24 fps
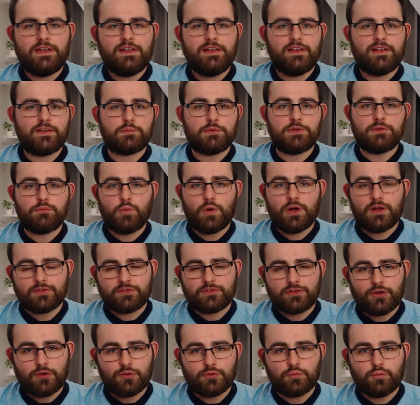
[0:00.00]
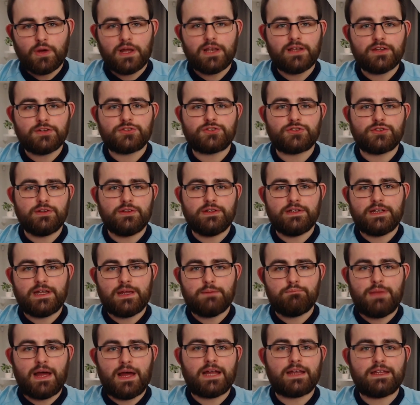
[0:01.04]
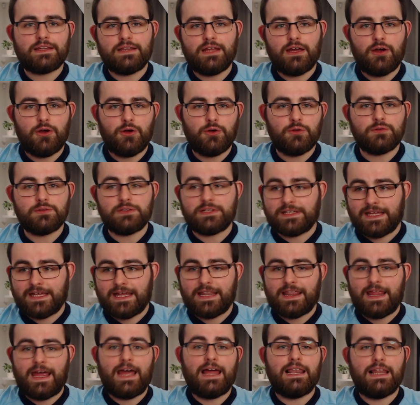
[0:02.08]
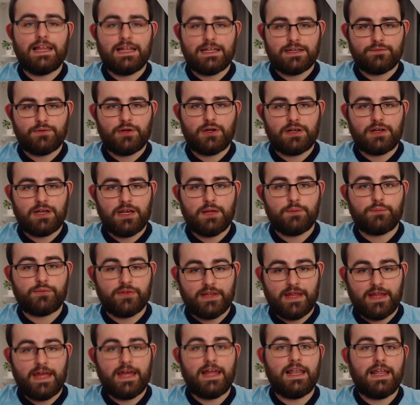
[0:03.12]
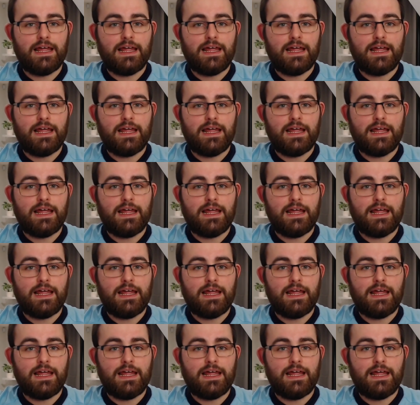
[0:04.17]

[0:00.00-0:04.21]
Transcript: has been told well and truly to get back in their hole and get the hell out of our clubs and the hell